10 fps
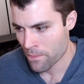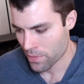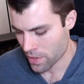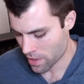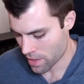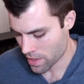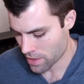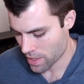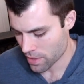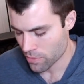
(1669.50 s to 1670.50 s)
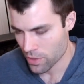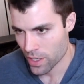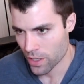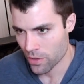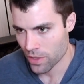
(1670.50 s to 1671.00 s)
And then we
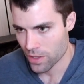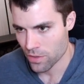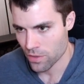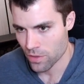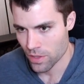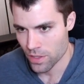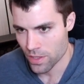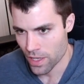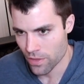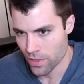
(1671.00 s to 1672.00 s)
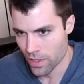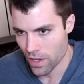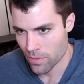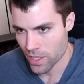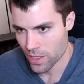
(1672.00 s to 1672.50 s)
are going to, inside of the
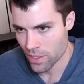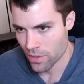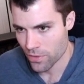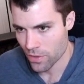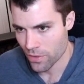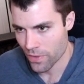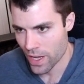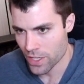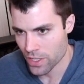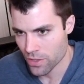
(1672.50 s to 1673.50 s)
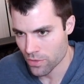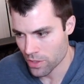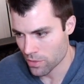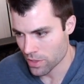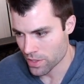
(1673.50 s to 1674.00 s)
object here for fetch, we
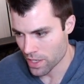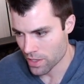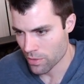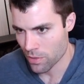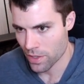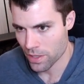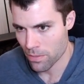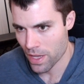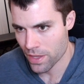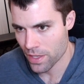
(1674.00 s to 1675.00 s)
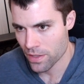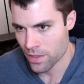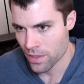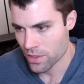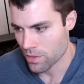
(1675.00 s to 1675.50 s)
will say that we want the method
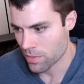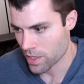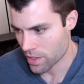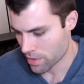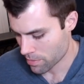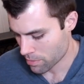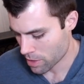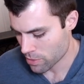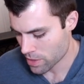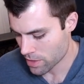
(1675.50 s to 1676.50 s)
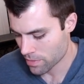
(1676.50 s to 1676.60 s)
to be post.